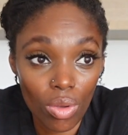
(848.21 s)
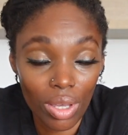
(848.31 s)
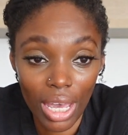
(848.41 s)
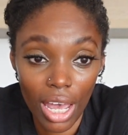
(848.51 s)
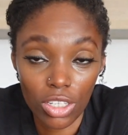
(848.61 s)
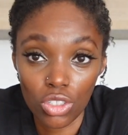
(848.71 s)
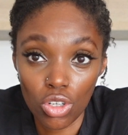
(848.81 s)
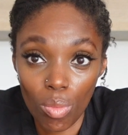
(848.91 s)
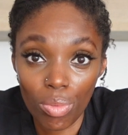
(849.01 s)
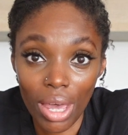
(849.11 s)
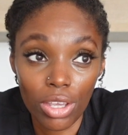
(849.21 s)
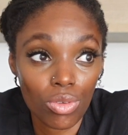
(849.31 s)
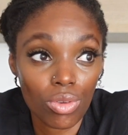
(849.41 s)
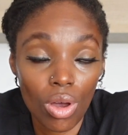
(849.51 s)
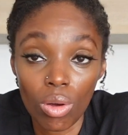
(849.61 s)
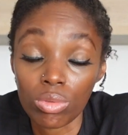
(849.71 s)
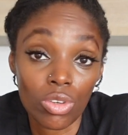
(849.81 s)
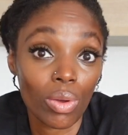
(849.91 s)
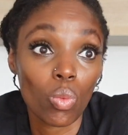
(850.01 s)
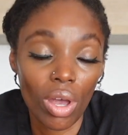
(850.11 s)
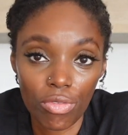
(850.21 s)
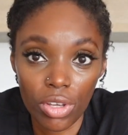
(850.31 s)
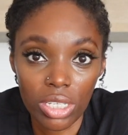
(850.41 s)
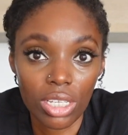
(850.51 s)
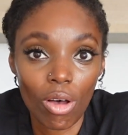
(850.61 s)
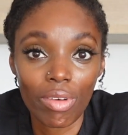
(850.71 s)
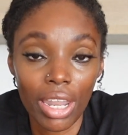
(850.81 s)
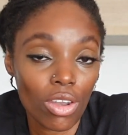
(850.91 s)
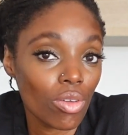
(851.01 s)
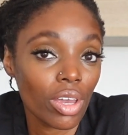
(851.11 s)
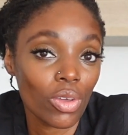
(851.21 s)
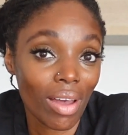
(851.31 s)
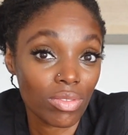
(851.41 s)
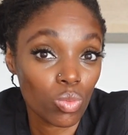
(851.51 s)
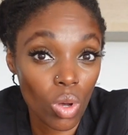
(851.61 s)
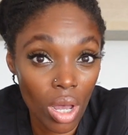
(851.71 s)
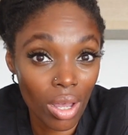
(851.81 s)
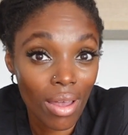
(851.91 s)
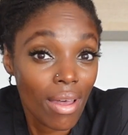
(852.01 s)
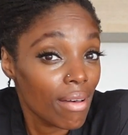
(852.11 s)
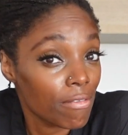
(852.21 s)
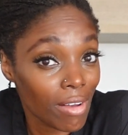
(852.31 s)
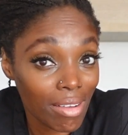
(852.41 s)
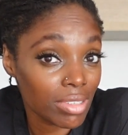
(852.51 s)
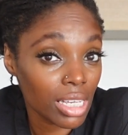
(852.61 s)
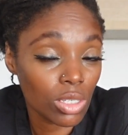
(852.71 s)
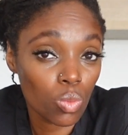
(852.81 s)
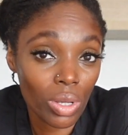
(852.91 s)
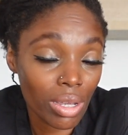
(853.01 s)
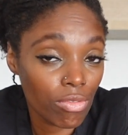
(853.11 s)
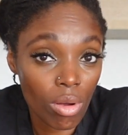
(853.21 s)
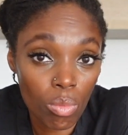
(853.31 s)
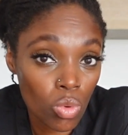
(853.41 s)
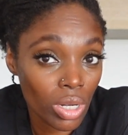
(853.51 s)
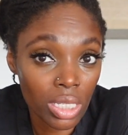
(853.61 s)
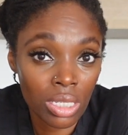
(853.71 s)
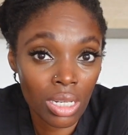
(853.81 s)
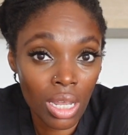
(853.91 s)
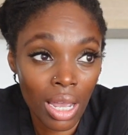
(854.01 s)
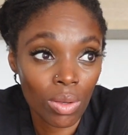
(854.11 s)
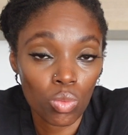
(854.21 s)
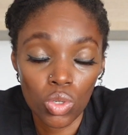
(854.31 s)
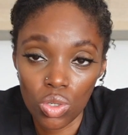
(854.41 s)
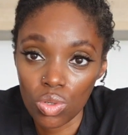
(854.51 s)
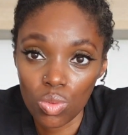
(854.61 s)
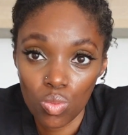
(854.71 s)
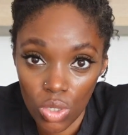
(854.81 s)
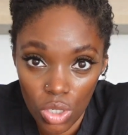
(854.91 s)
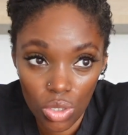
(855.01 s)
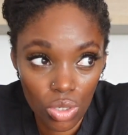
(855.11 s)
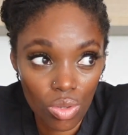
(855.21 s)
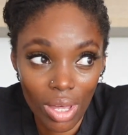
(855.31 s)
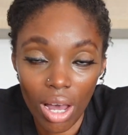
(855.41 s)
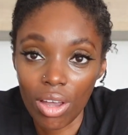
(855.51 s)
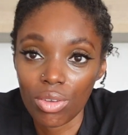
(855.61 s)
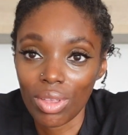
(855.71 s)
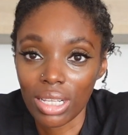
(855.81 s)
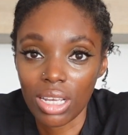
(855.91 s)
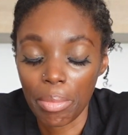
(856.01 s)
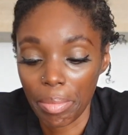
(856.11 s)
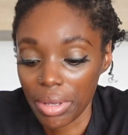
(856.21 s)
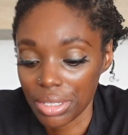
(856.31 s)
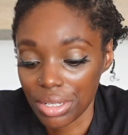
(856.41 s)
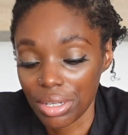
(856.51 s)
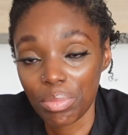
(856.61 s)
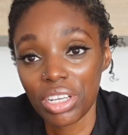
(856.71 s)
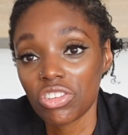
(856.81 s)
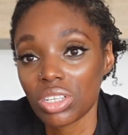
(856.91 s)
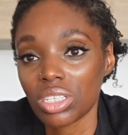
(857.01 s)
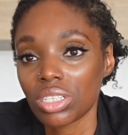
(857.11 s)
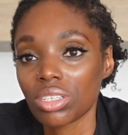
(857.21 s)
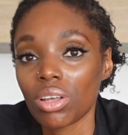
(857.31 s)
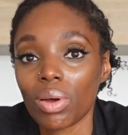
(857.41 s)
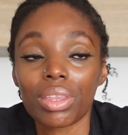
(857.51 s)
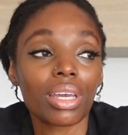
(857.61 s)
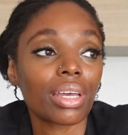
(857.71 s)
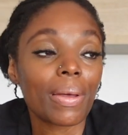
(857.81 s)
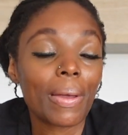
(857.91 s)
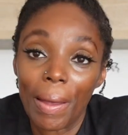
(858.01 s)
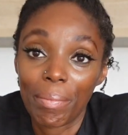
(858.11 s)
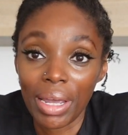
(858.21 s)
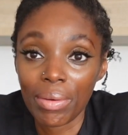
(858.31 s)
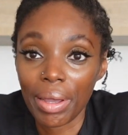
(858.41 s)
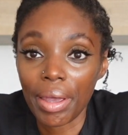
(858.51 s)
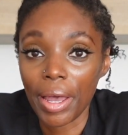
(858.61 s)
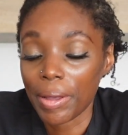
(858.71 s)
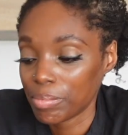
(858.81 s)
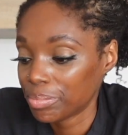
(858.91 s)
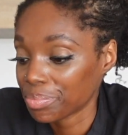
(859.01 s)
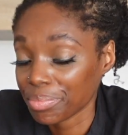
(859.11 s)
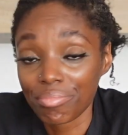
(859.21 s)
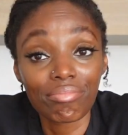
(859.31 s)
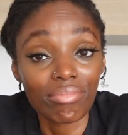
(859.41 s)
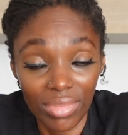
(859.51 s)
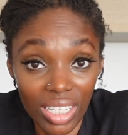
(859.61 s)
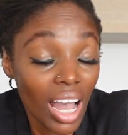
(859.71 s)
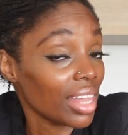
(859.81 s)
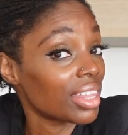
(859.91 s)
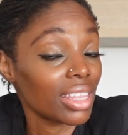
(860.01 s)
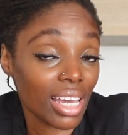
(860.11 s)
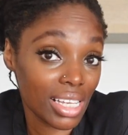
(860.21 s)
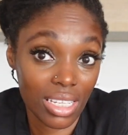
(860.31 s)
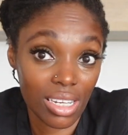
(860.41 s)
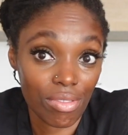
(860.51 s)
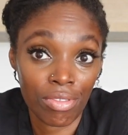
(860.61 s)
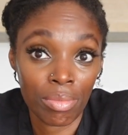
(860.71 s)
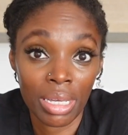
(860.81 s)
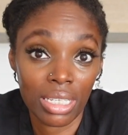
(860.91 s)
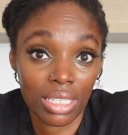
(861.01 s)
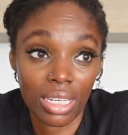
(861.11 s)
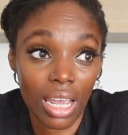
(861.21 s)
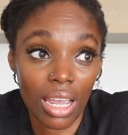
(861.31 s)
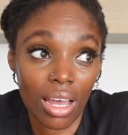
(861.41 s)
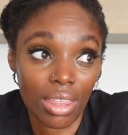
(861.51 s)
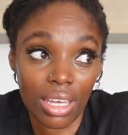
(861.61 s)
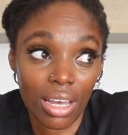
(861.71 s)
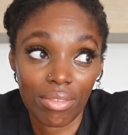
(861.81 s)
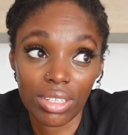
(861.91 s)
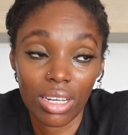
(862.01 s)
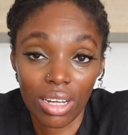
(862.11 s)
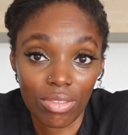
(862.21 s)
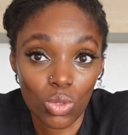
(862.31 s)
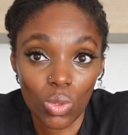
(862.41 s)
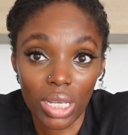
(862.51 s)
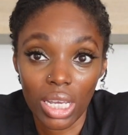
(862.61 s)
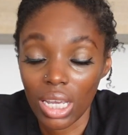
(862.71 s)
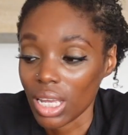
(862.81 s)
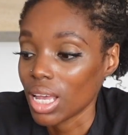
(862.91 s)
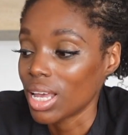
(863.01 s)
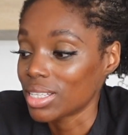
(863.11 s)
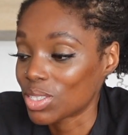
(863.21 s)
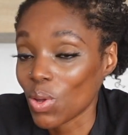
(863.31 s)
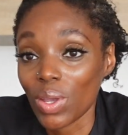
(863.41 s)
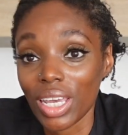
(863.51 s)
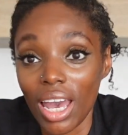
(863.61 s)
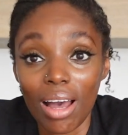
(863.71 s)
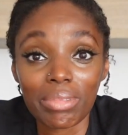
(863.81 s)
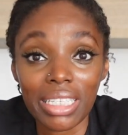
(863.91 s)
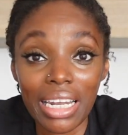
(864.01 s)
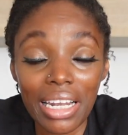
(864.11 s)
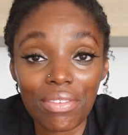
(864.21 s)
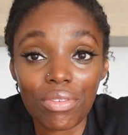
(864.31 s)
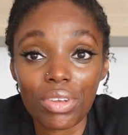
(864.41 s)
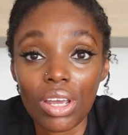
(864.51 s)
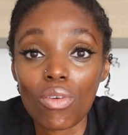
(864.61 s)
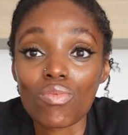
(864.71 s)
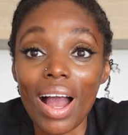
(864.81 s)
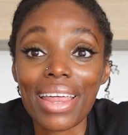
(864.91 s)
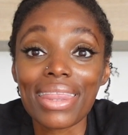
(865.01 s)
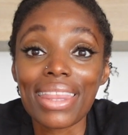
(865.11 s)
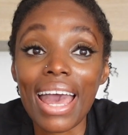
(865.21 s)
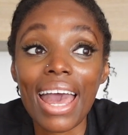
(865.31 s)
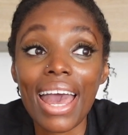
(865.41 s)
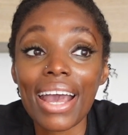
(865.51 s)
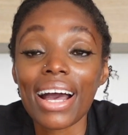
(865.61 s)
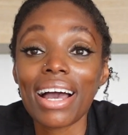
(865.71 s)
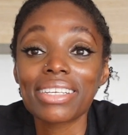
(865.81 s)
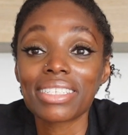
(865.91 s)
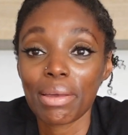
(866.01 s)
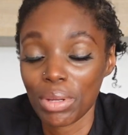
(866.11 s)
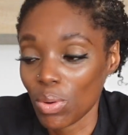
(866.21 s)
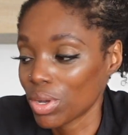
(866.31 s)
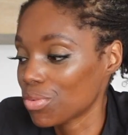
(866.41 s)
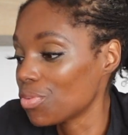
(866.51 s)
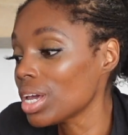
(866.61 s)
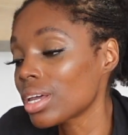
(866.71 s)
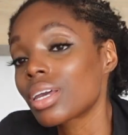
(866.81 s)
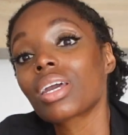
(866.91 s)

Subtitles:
get a job that work for yourself and know that you have to work 5 days a week from morning to night? Would you do that? Are you that type of person? It'd be interesting to know, I think. But anyway, I think that is enough for me today. I think I've done enough talking. So yeah, I'm just going to leave the video right there, guys. Let me know what you think.